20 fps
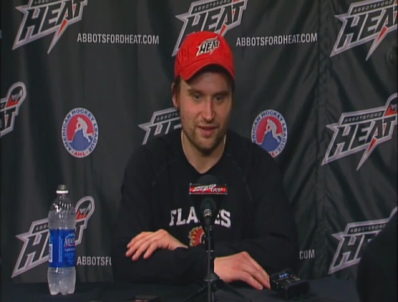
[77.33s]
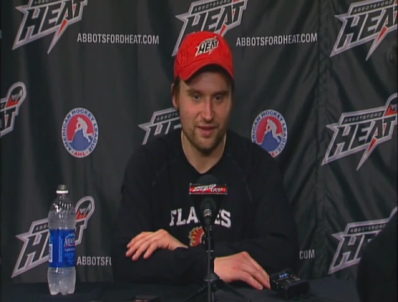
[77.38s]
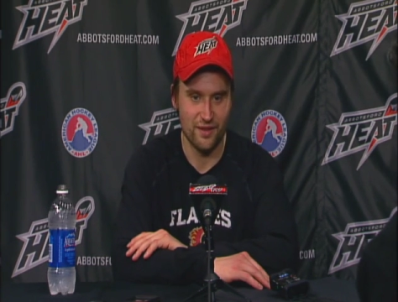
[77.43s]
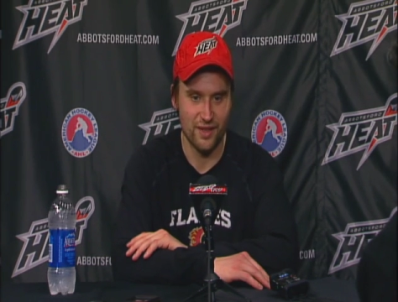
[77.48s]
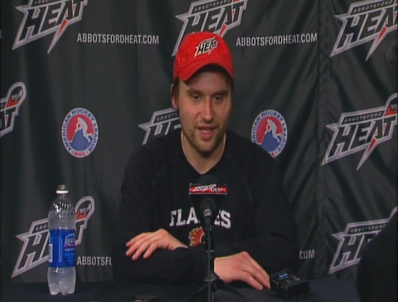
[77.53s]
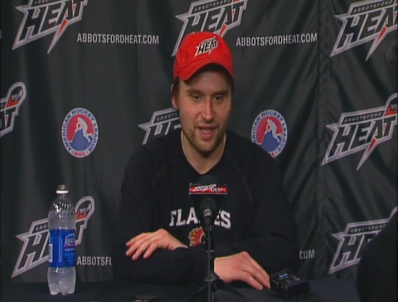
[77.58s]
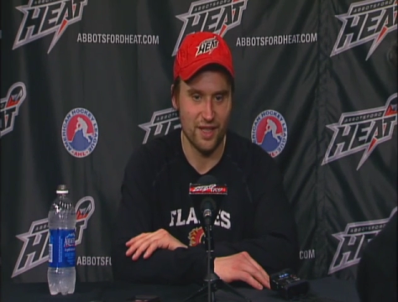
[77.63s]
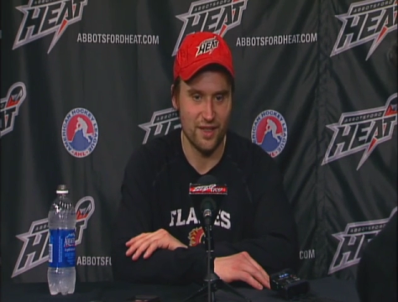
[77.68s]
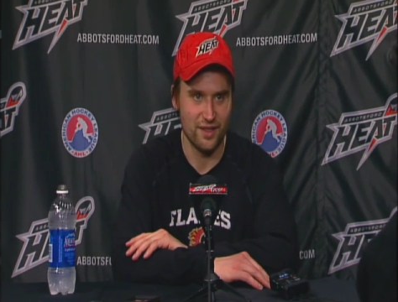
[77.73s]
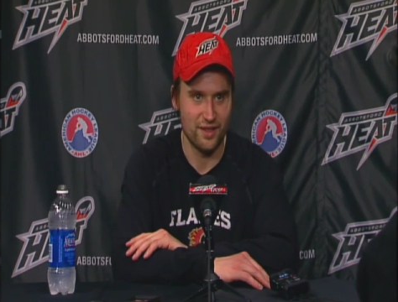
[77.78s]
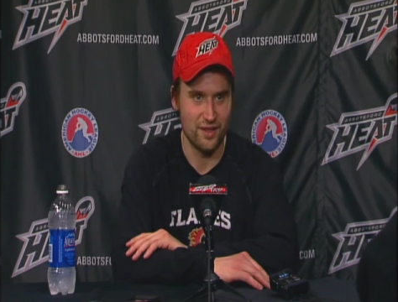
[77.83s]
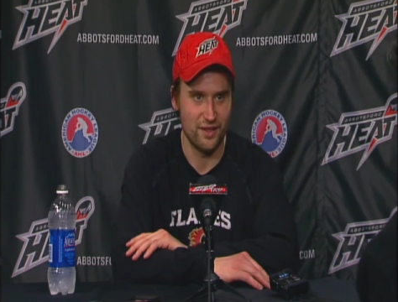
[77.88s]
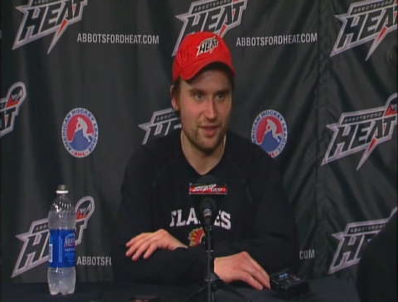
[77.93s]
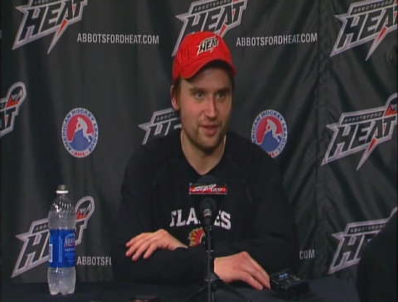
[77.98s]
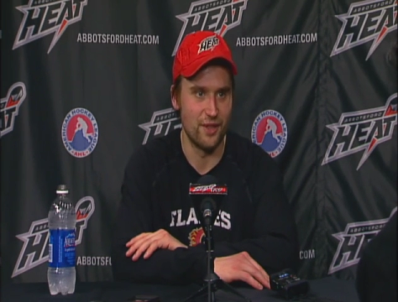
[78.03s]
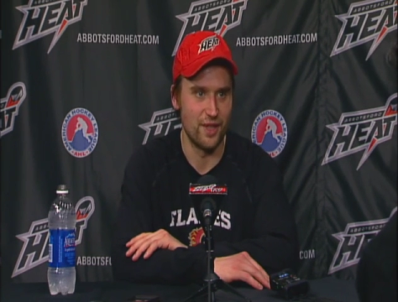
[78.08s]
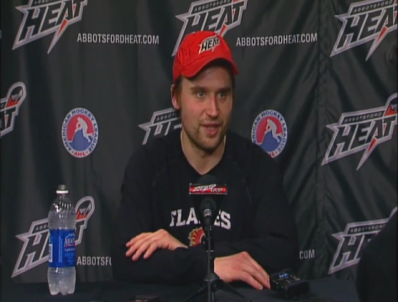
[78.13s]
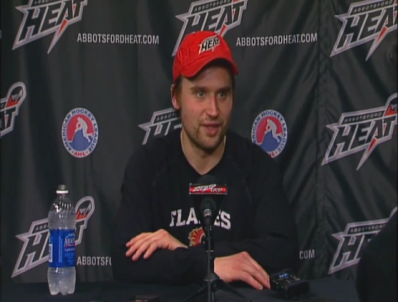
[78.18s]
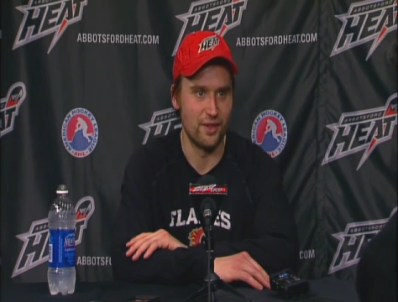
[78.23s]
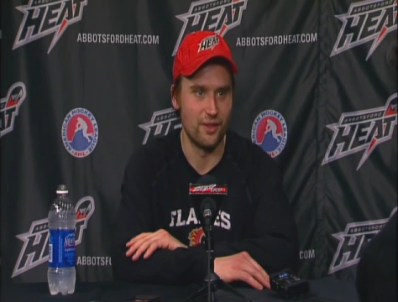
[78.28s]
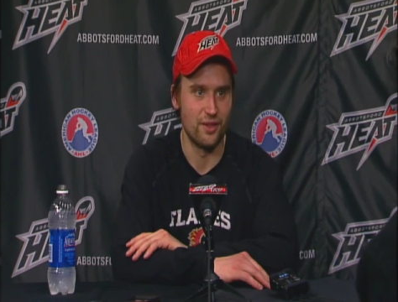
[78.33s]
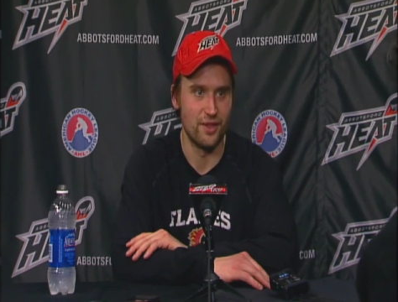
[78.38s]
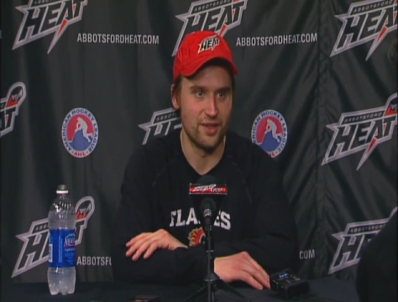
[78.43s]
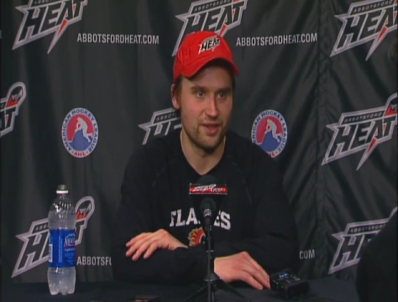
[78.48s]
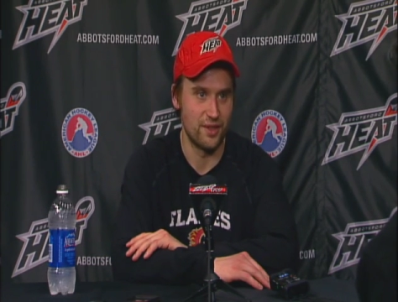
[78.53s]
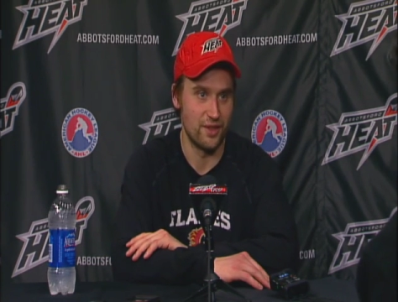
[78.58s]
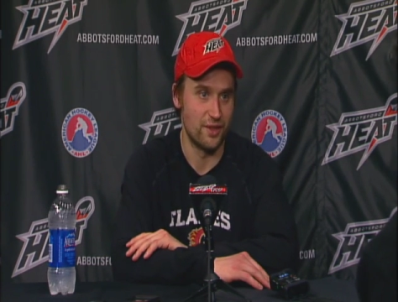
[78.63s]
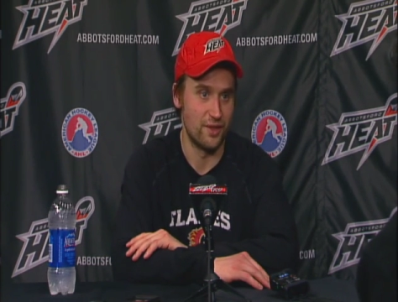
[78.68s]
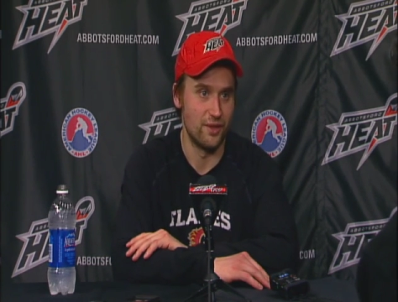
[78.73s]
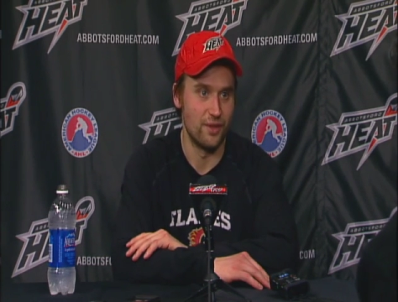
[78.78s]
Lack's a great goalie.
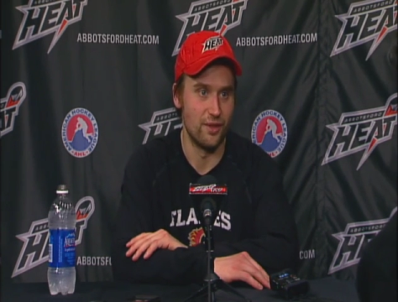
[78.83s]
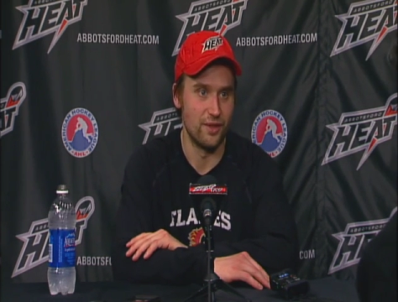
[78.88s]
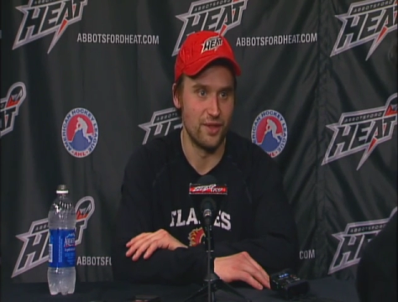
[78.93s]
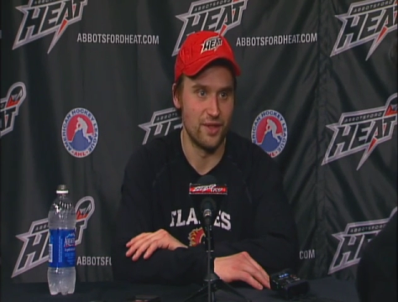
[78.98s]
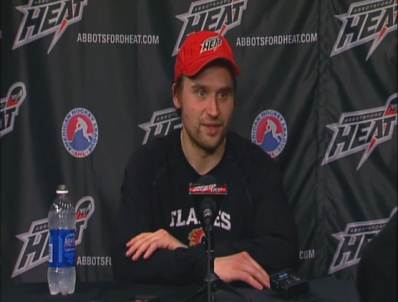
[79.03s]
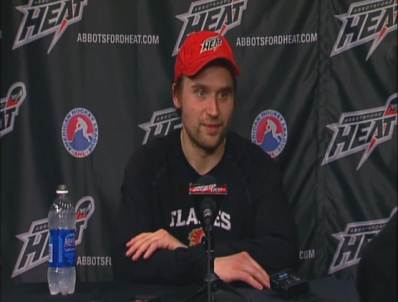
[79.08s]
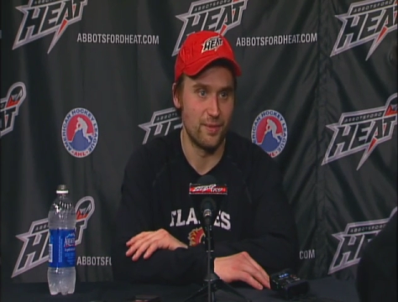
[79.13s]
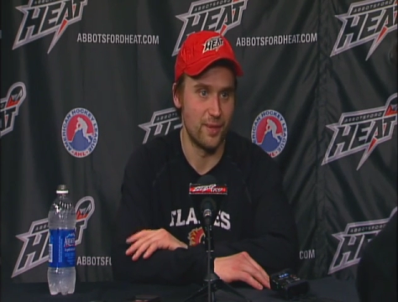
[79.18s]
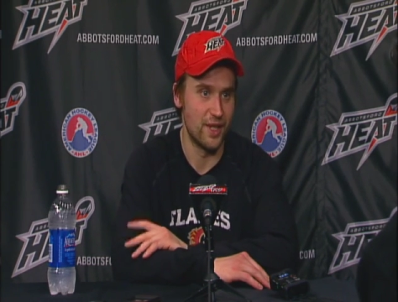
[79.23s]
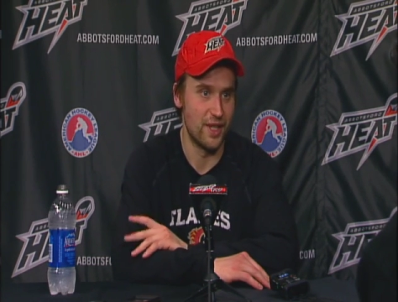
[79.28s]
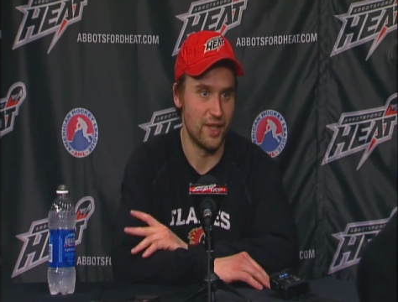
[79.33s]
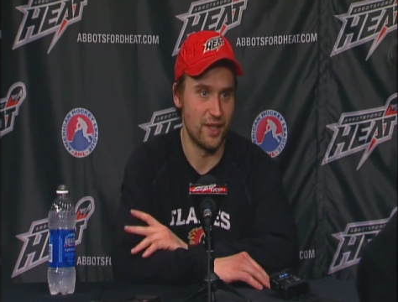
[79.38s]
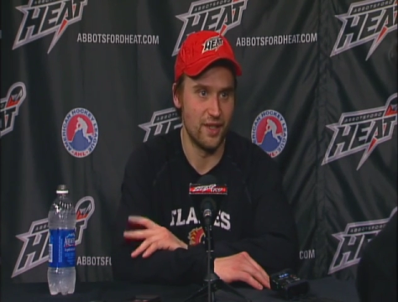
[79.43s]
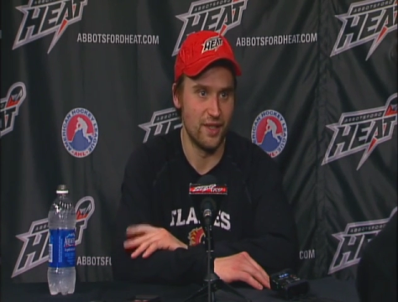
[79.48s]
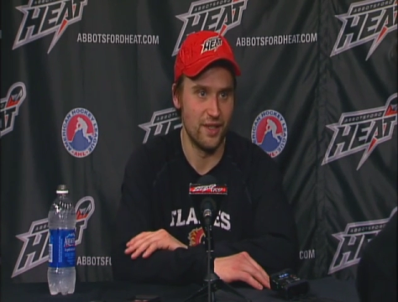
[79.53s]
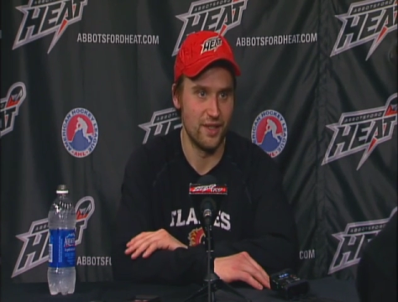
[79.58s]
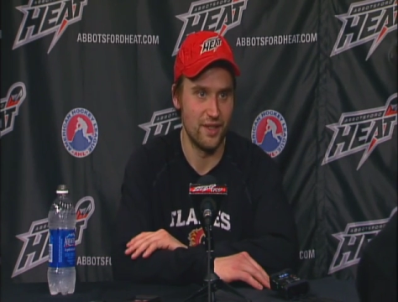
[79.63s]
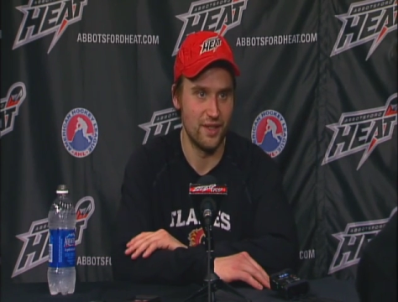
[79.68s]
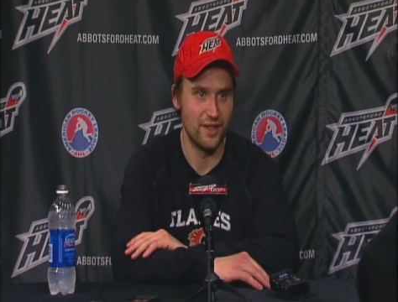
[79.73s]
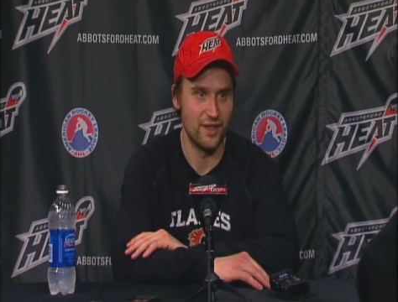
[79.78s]
He's a good goalie. He's big.